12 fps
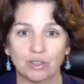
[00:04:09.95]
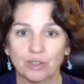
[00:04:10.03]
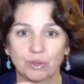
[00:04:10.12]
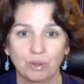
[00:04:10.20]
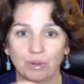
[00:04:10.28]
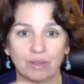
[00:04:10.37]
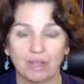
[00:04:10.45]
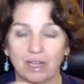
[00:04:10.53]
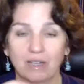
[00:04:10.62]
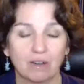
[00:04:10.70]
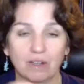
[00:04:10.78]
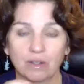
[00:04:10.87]
truth,
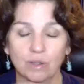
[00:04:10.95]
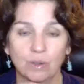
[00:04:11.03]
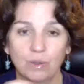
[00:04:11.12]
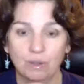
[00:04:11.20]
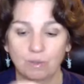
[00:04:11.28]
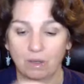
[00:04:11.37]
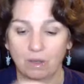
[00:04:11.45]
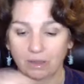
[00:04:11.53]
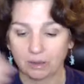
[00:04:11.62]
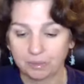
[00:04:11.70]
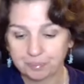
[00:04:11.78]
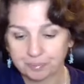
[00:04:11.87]
that aren't who you are.